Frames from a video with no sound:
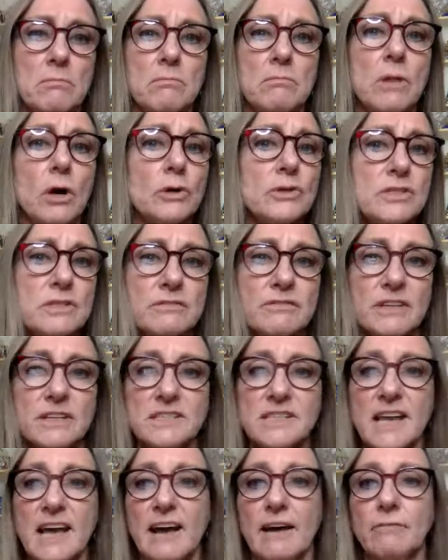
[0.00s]
most of
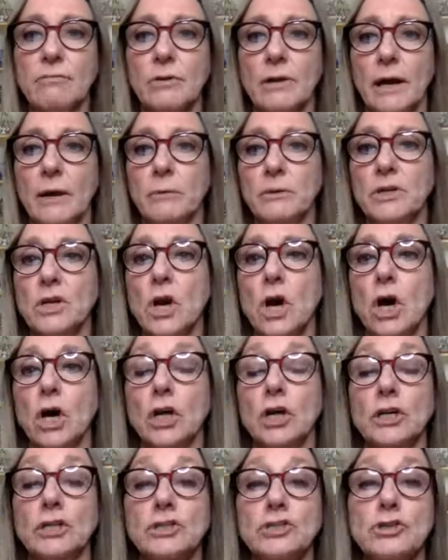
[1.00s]
us have what I would
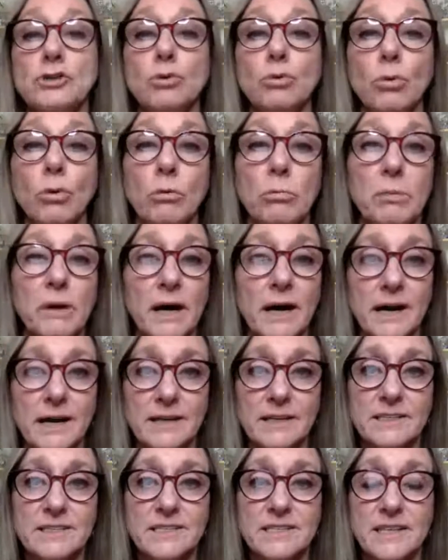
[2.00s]
call a
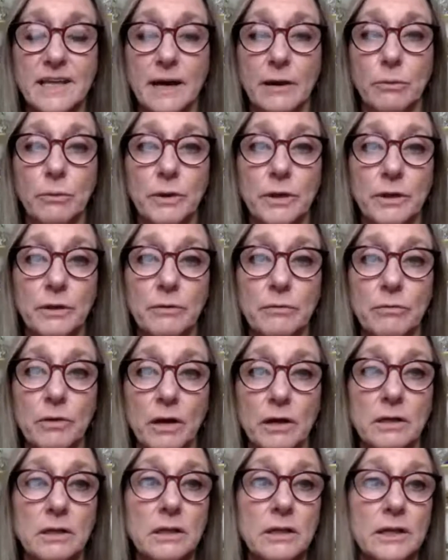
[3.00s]
toolbox
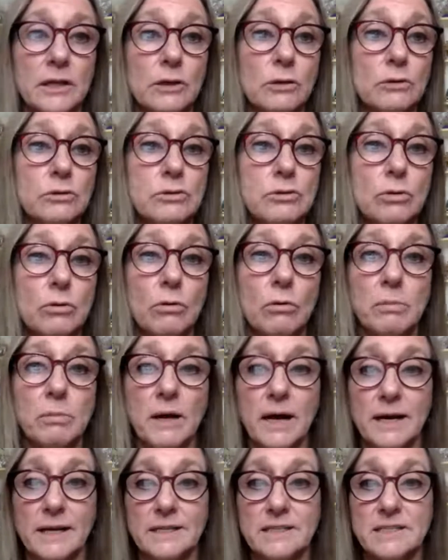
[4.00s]
a clinical
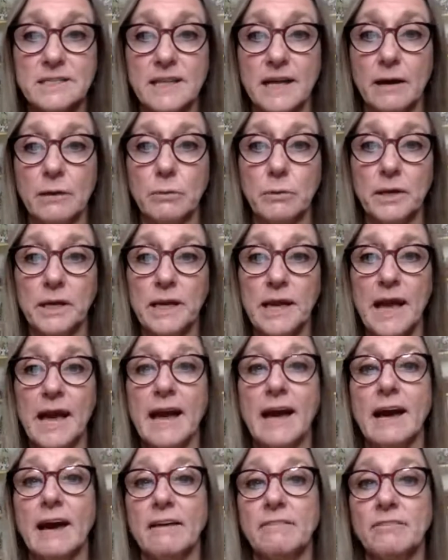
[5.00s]
toolbox that we
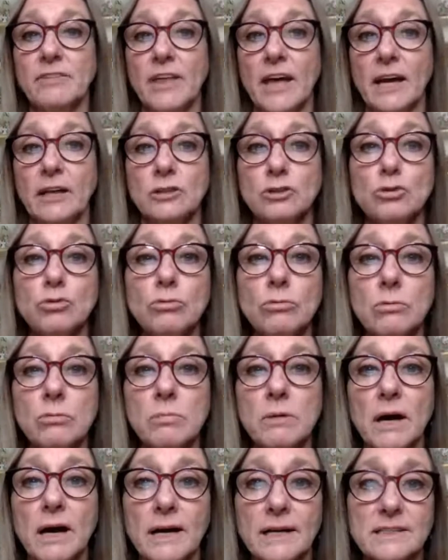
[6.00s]
have. And that
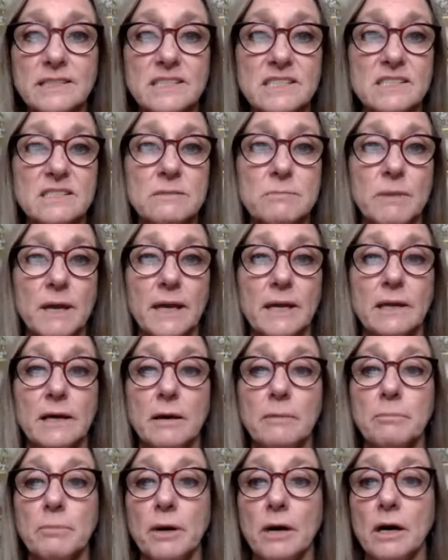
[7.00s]
toolbox is made
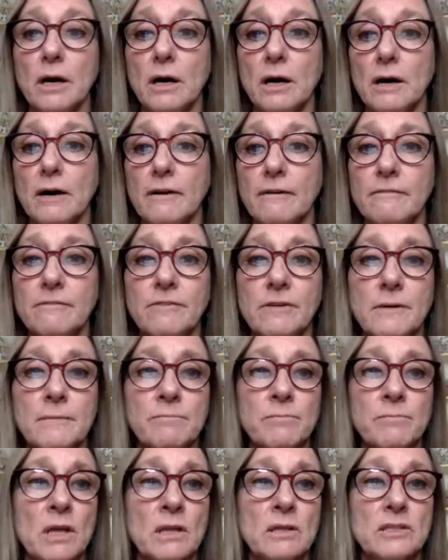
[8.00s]
up of
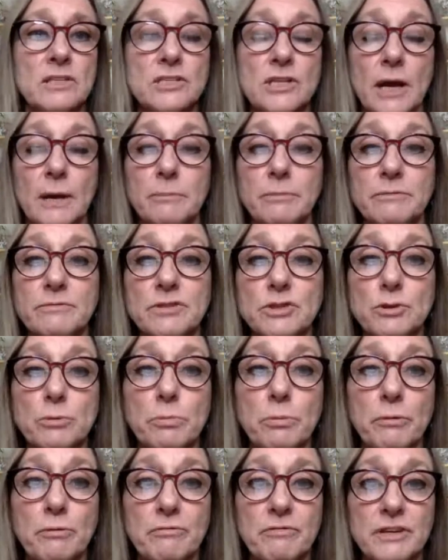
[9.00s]
the type of
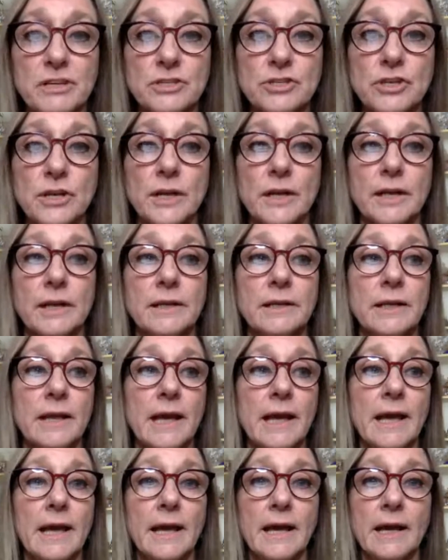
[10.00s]
supervision
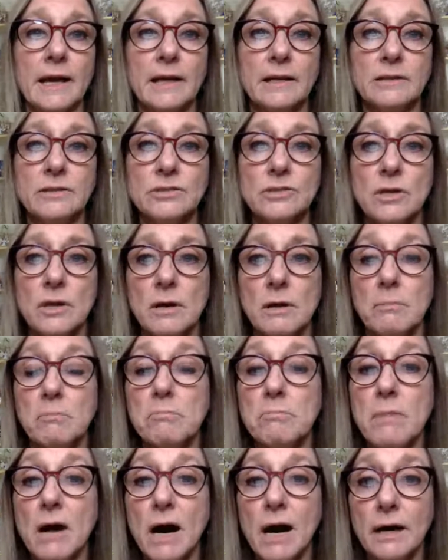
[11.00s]
and
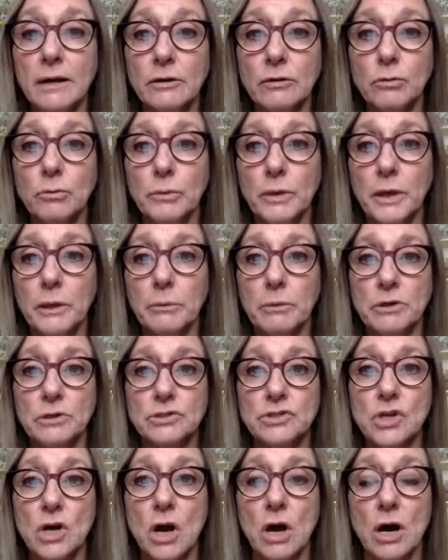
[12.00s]
model we were
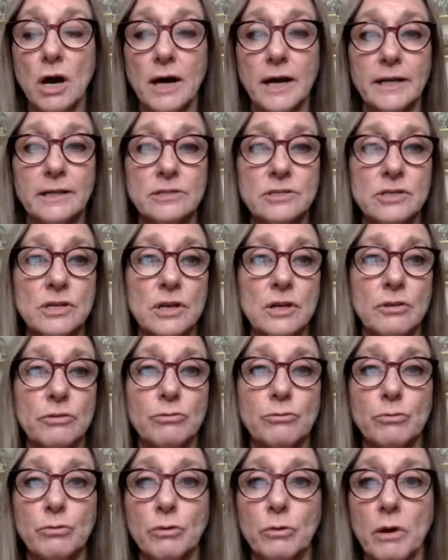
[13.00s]
taught
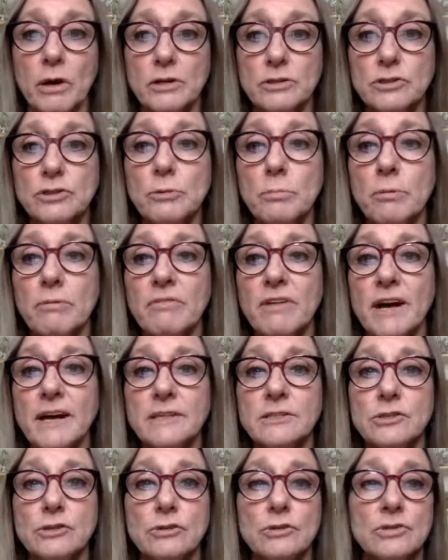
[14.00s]
through our
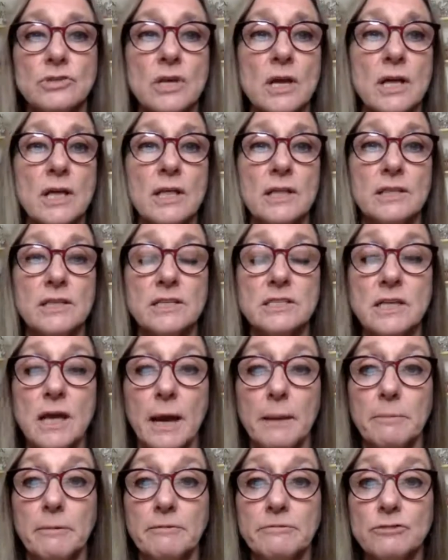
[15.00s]
supervisors, the
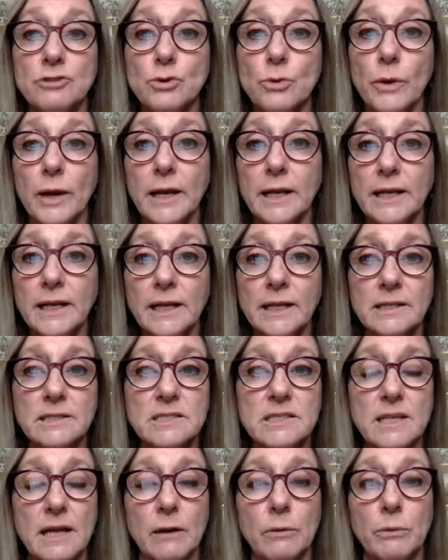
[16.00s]
type of
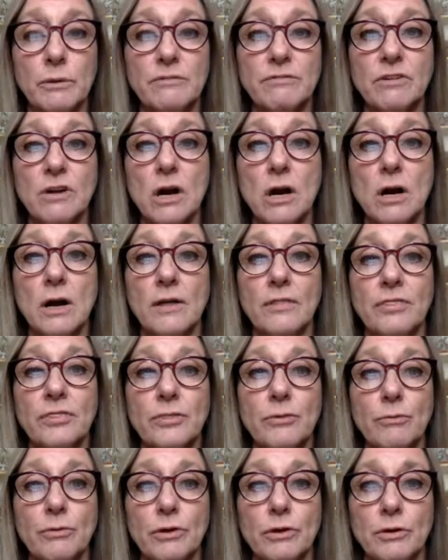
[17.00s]
trainings that we've gone
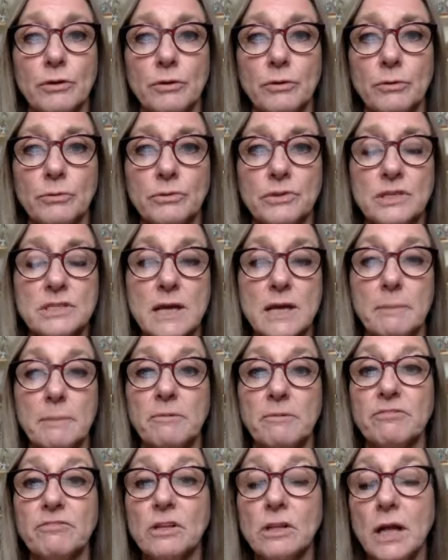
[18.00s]
through, the
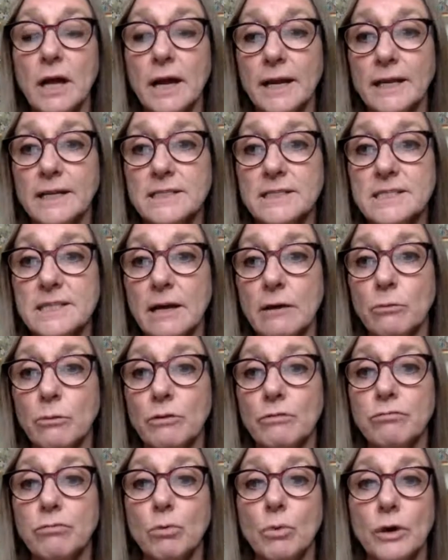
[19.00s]
type of clients that
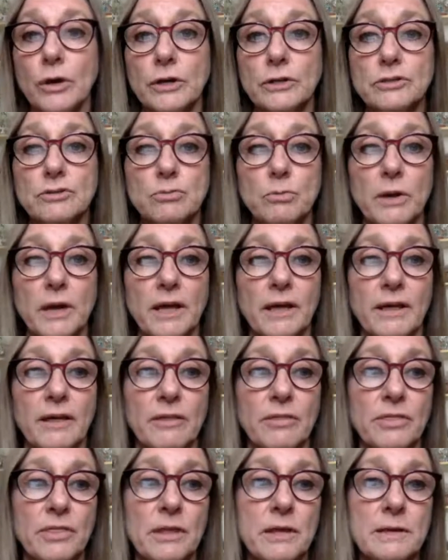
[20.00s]
we've worked
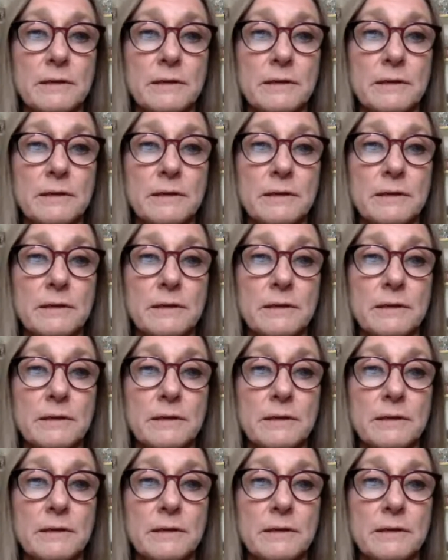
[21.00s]
with.